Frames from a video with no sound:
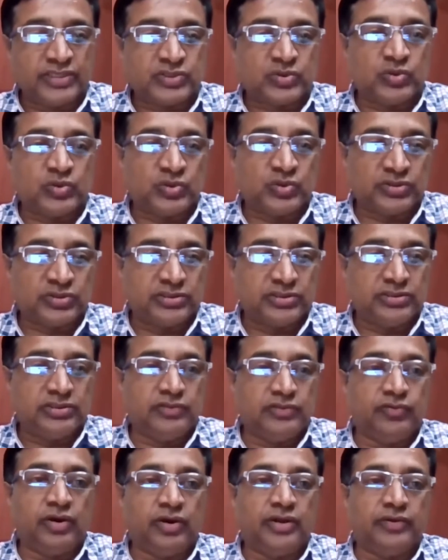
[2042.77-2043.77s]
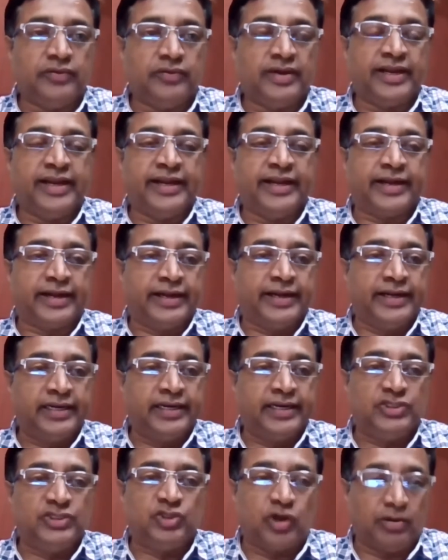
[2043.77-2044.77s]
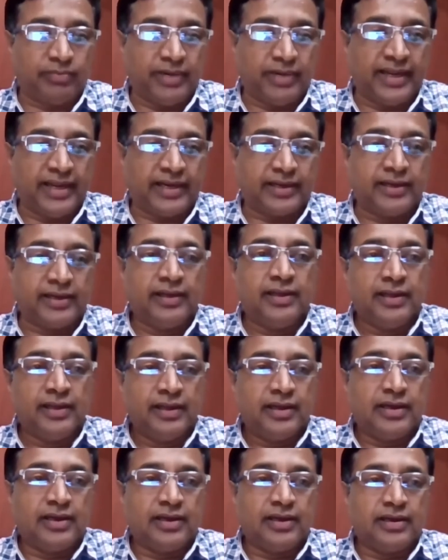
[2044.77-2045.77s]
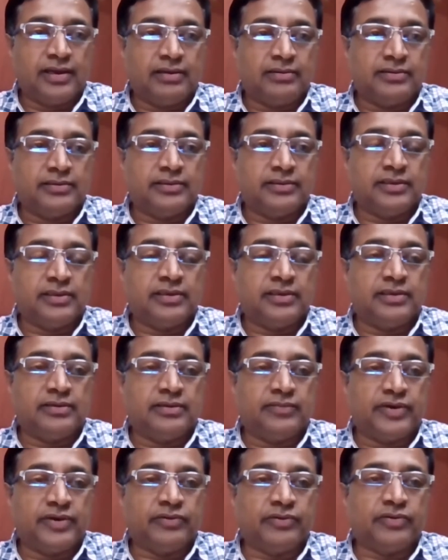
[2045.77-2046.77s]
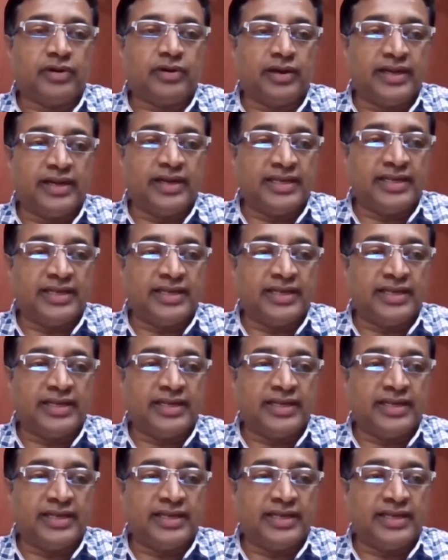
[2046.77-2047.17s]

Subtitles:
today's course, you will get readily job. Like the